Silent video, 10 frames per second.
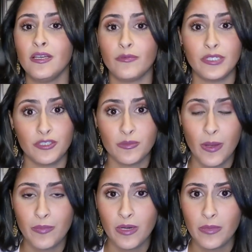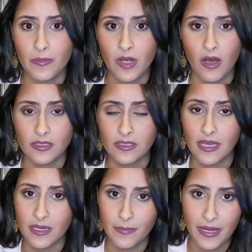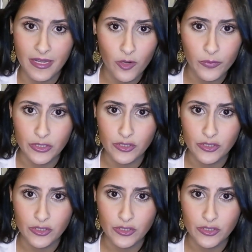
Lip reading: reduce my premium costs. And it might help you